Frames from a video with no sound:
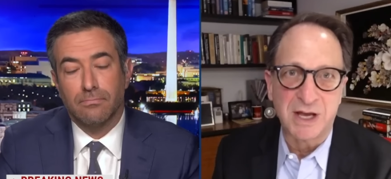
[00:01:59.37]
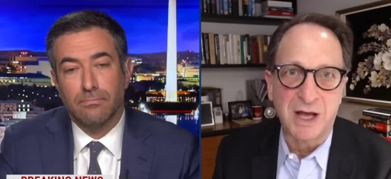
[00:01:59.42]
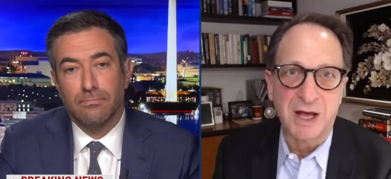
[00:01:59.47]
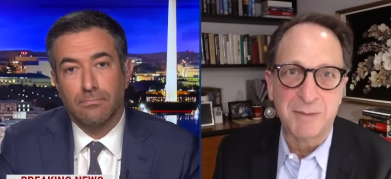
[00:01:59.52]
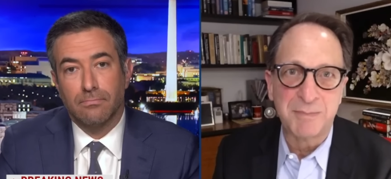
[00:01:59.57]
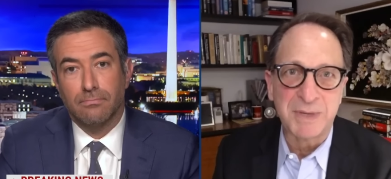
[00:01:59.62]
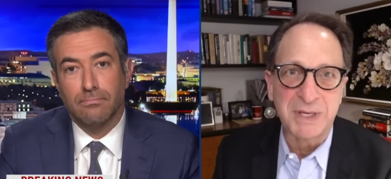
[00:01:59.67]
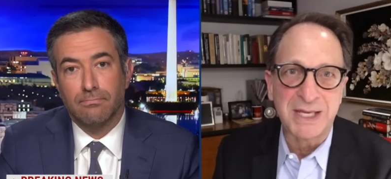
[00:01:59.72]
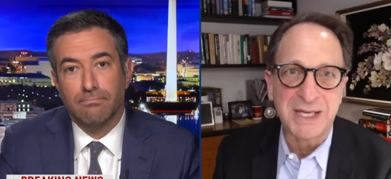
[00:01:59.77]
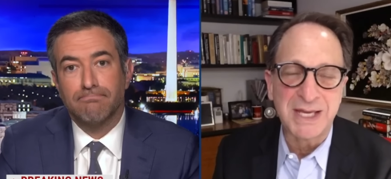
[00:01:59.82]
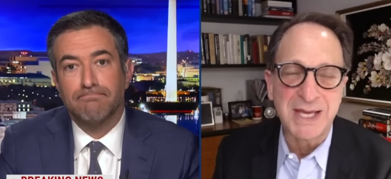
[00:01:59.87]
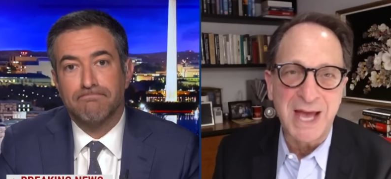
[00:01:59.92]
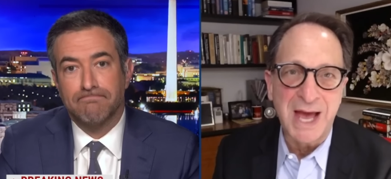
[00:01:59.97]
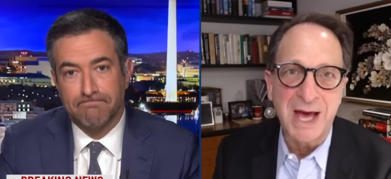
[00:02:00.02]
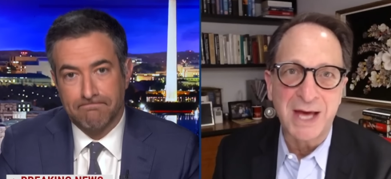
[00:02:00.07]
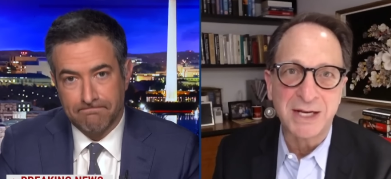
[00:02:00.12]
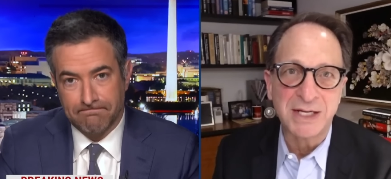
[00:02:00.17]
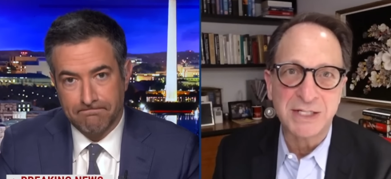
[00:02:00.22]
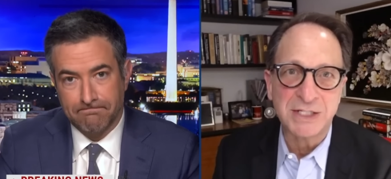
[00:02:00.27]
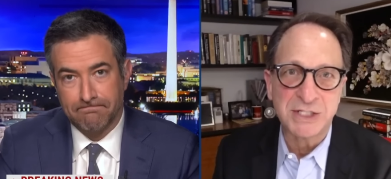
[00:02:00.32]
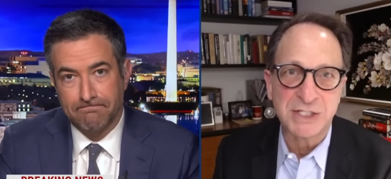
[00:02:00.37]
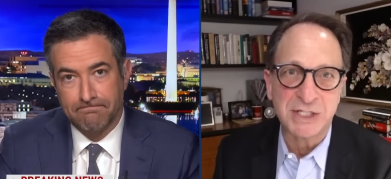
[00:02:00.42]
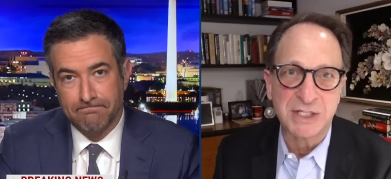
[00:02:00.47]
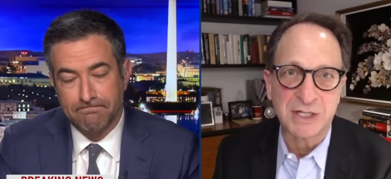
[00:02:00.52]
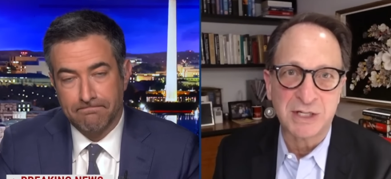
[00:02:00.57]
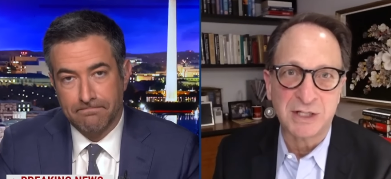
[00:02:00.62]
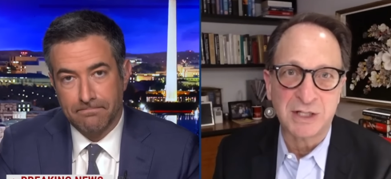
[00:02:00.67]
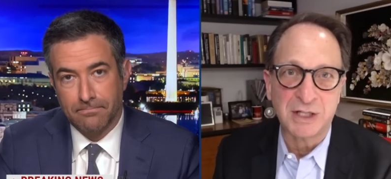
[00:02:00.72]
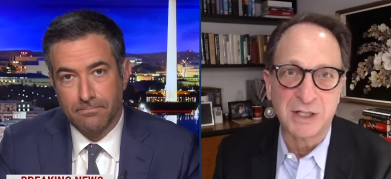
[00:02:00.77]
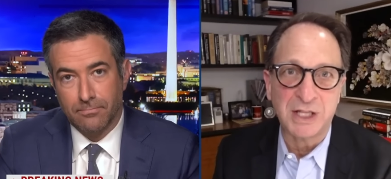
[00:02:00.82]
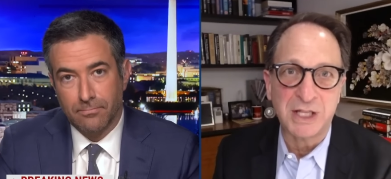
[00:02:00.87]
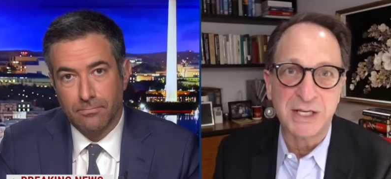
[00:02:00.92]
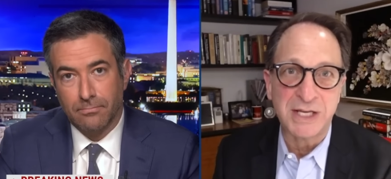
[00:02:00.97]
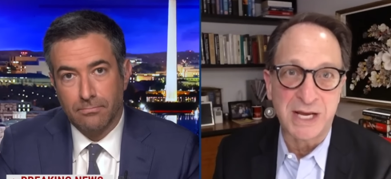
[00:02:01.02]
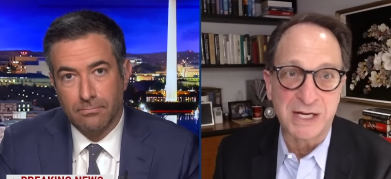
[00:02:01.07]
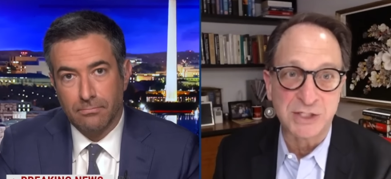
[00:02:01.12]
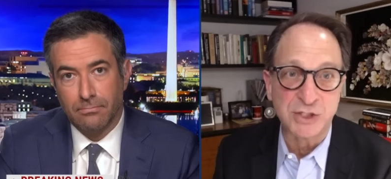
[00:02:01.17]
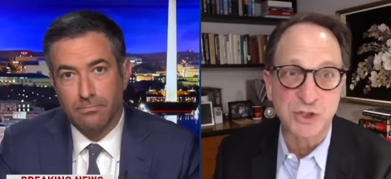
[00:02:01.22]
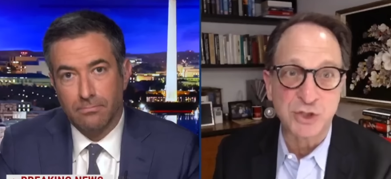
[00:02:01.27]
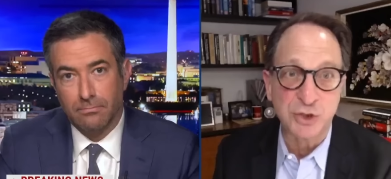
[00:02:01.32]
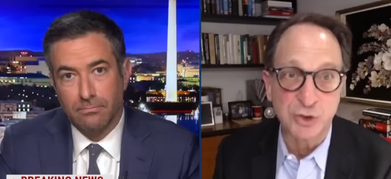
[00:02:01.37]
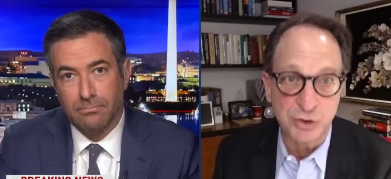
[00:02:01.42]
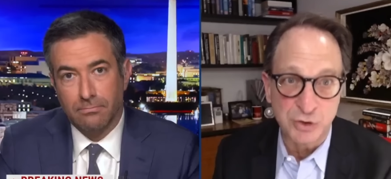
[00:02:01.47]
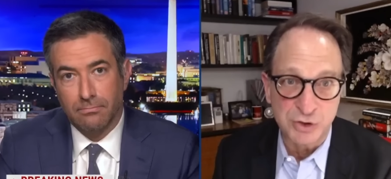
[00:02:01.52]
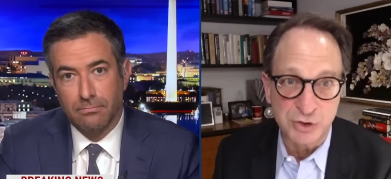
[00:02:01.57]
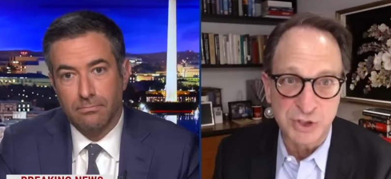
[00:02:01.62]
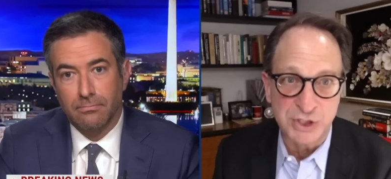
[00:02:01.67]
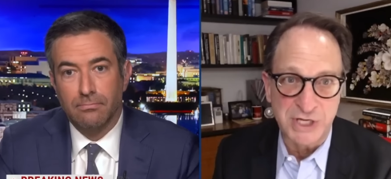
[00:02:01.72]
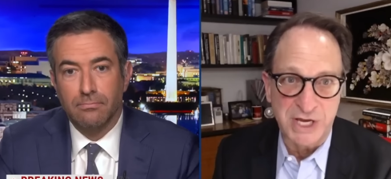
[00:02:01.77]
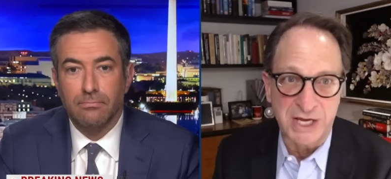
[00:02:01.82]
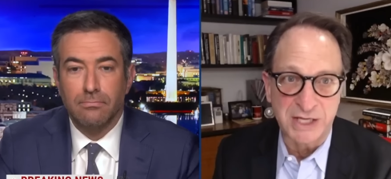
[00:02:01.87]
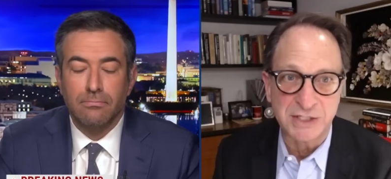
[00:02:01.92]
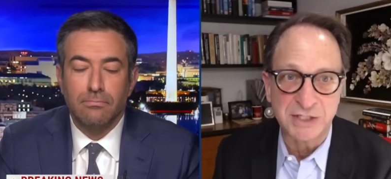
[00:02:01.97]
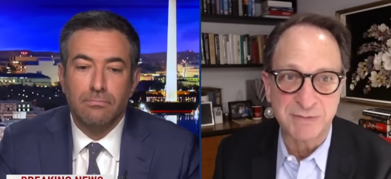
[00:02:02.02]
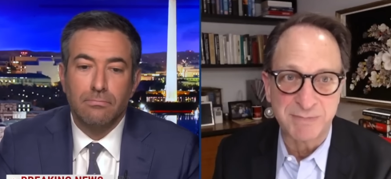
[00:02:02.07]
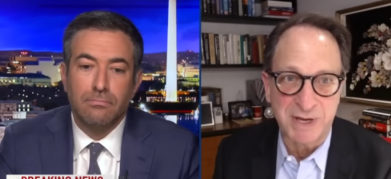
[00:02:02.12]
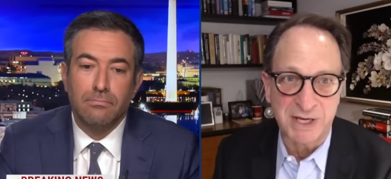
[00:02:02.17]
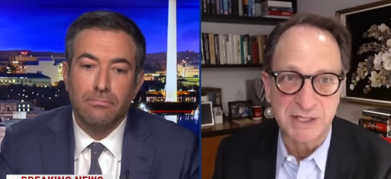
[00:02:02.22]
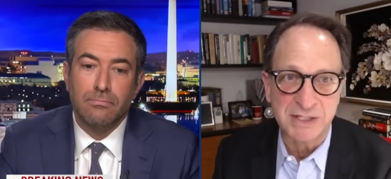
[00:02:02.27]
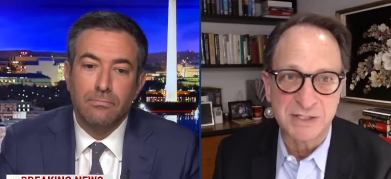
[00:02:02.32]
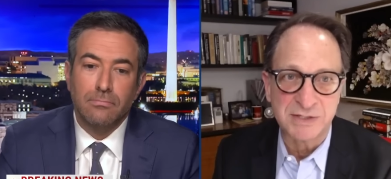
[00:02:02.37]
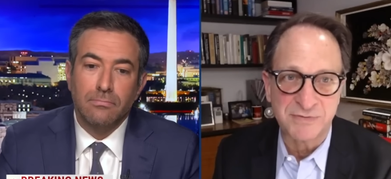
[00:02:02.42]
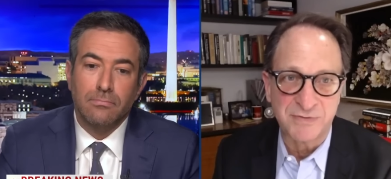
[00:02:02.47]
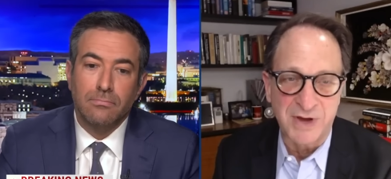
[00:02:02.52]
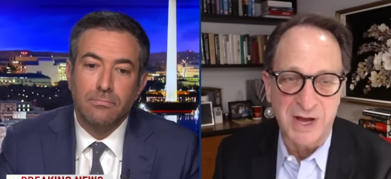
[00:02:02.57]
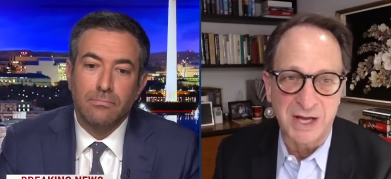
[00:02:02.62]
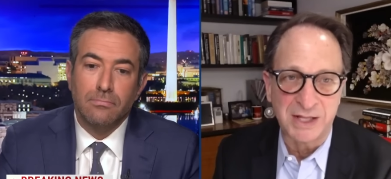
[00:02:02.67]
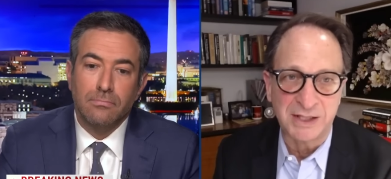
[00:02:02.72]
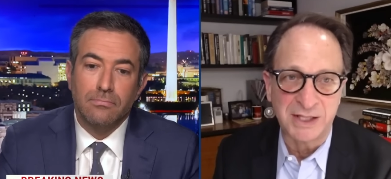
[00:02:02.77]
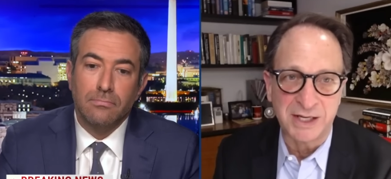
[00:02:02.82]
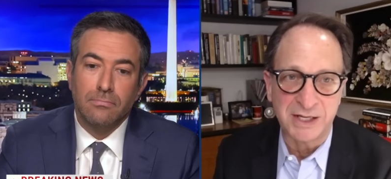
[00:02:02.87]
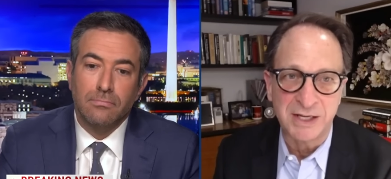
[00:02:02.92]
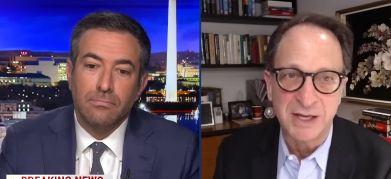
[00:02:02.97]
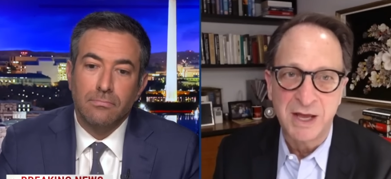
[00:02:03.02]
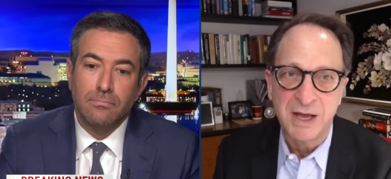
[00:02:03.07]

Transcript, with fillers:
Speaker 1: Um, he had until next Tuesday to make his filing,